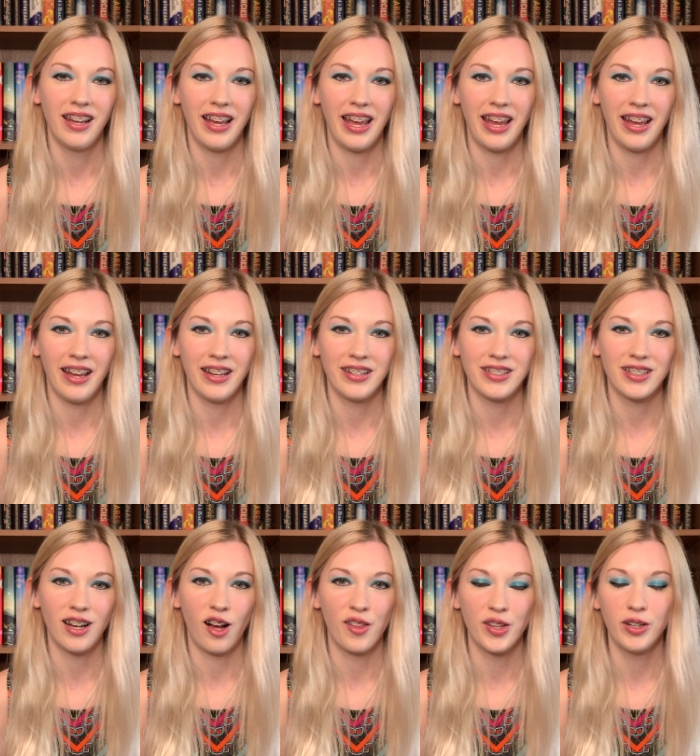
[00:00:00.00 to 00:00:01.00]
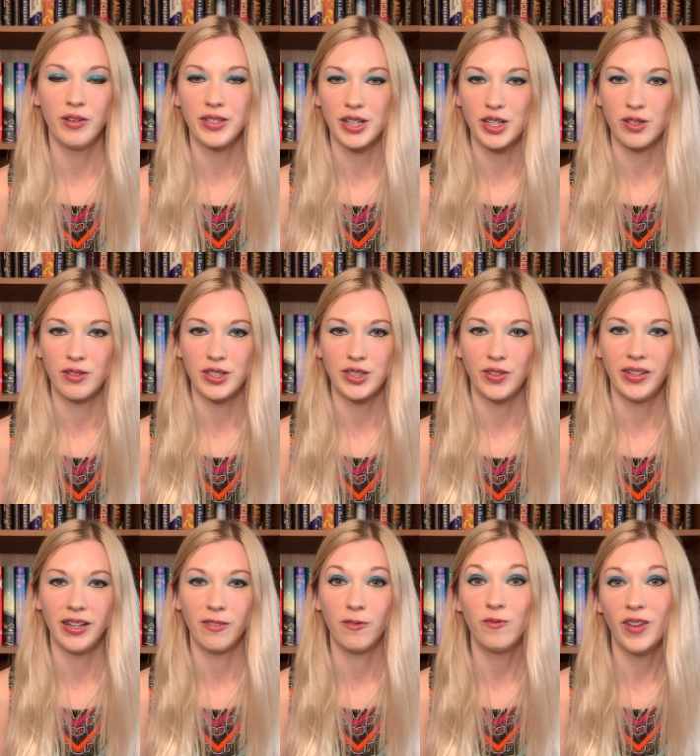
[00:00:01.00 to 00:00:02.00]
And although it's a short story,
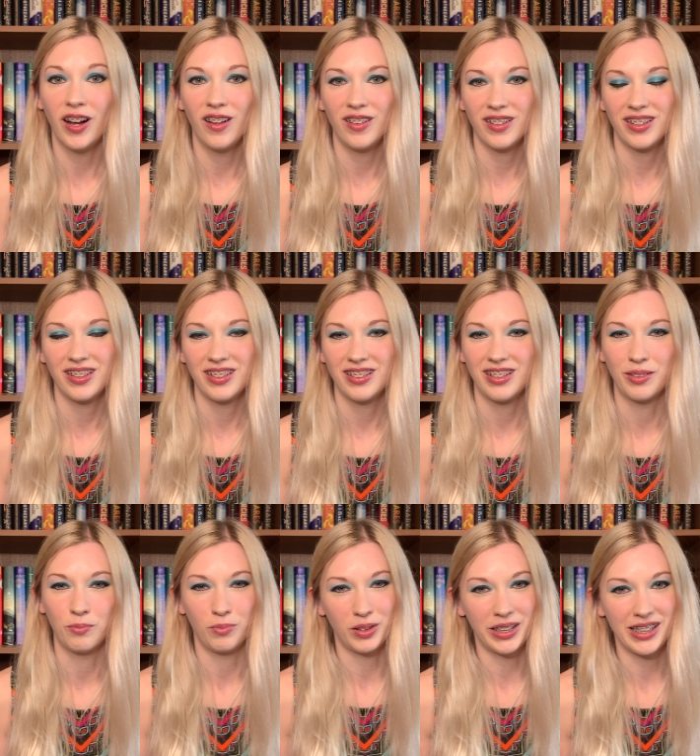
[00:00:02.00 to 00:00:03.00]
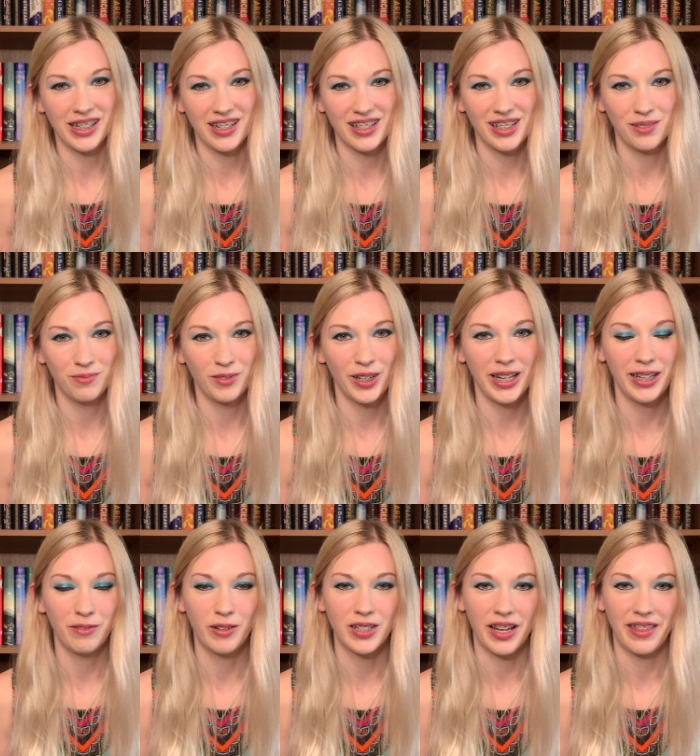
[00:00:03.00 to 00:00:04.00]
it felt complete in some way,
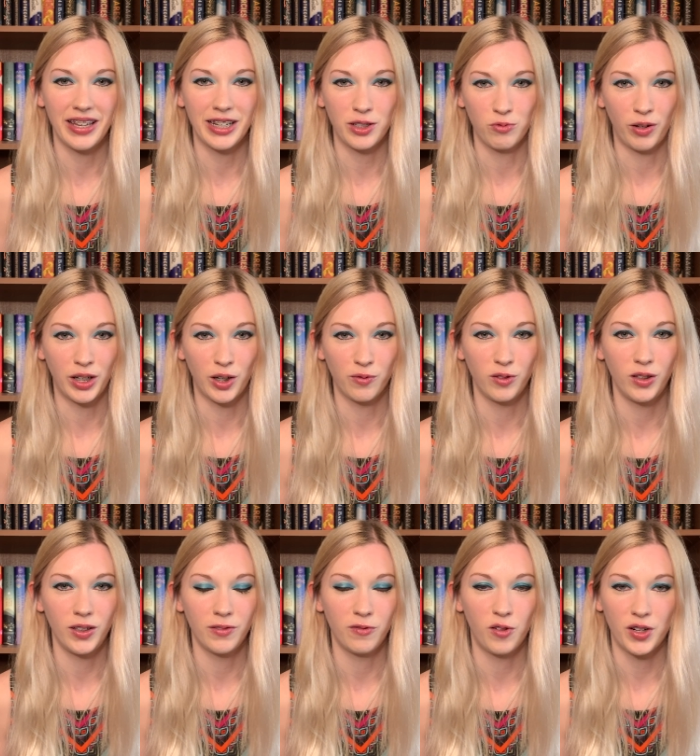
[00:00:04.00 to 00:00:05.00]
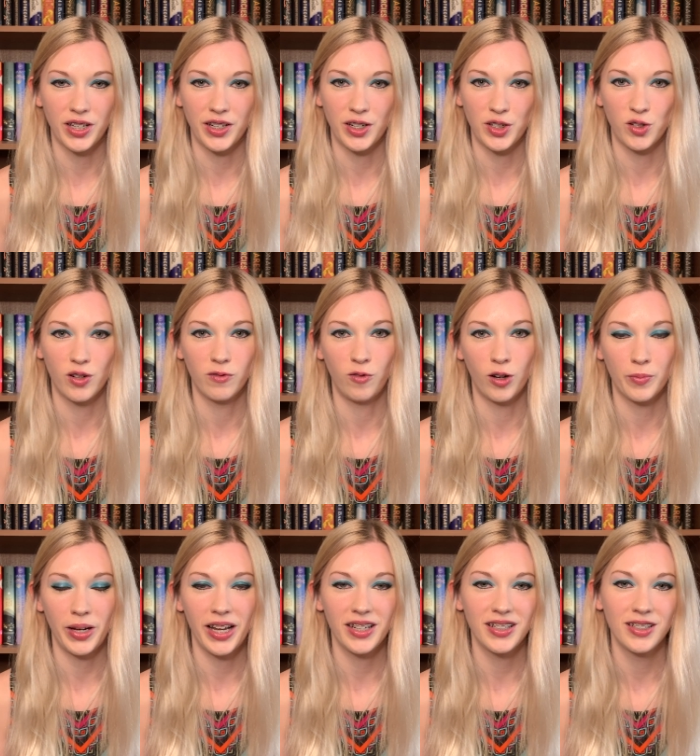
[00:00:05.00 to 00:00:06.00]
which I think is wonderful for such a short
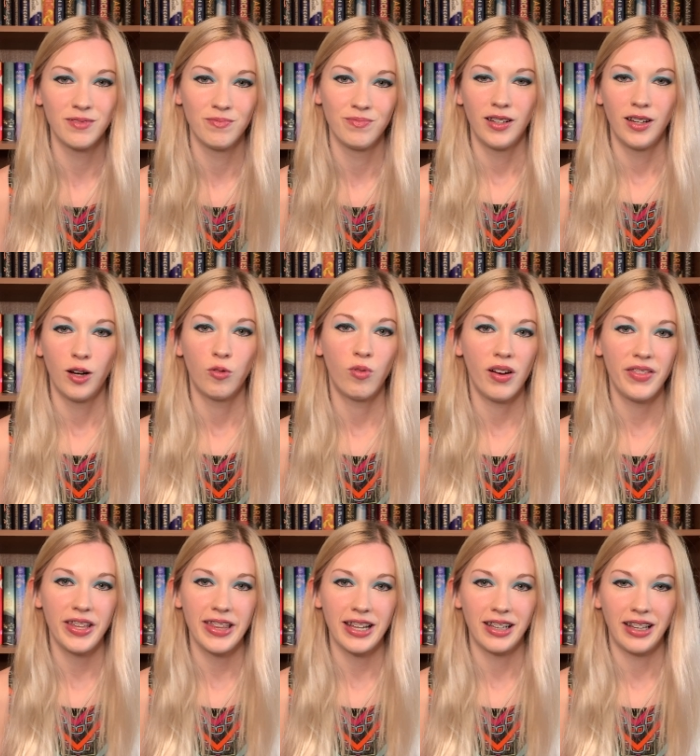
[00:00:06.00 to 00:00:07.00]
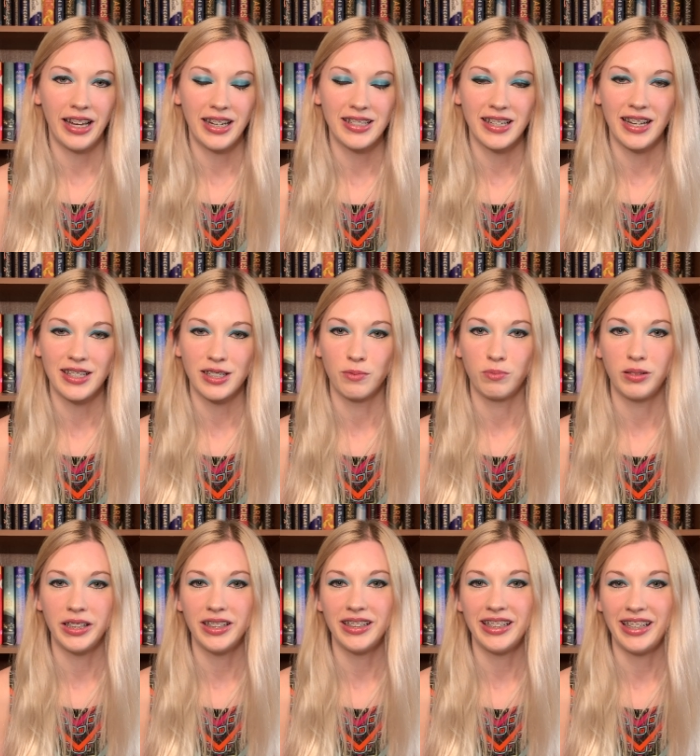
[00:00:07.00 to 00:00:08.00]
format. One thing that I like is that it's
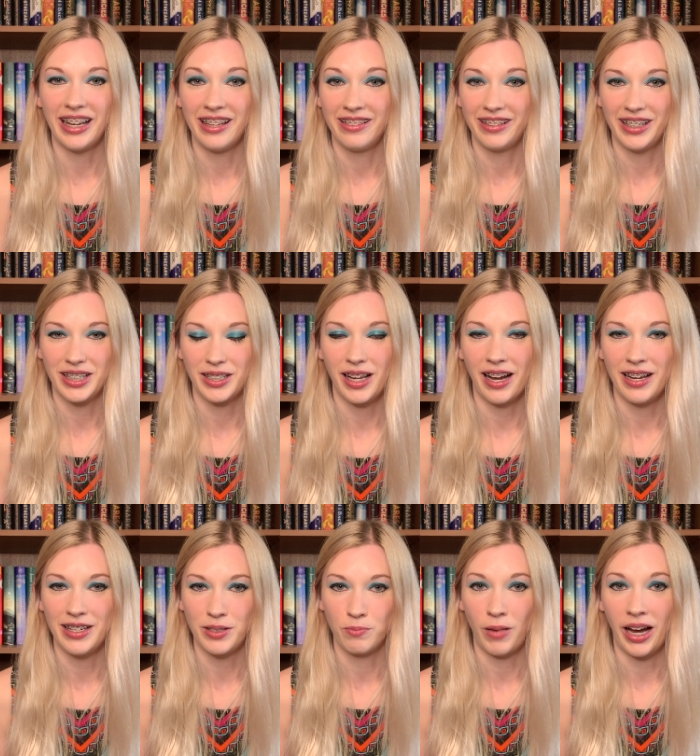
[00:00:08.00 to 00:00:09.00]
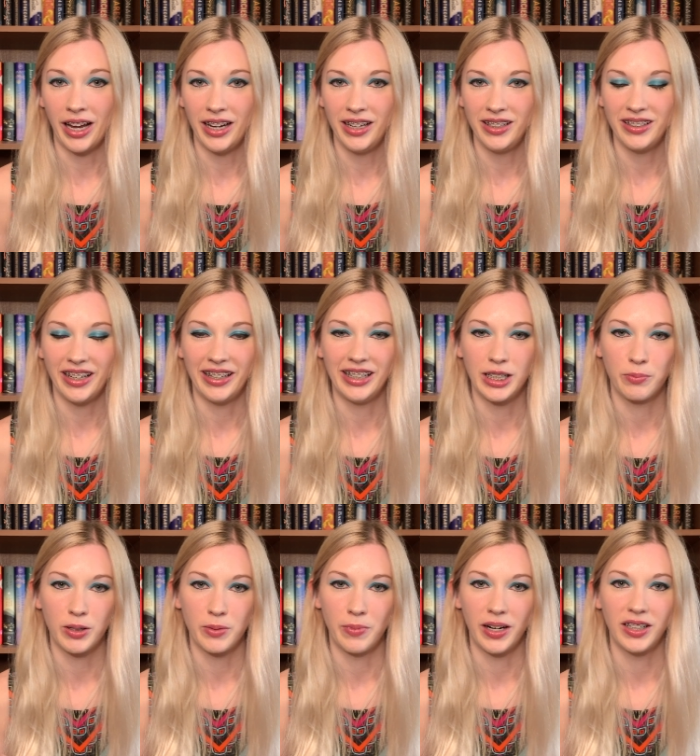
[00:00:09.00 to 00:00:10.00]
completely in this guy's mind and his
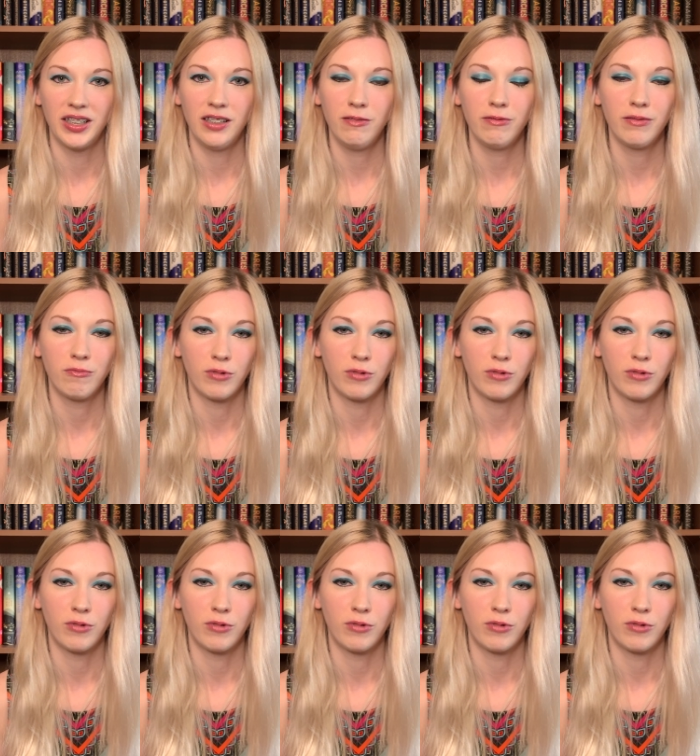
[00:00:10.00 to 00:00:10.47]
perspective.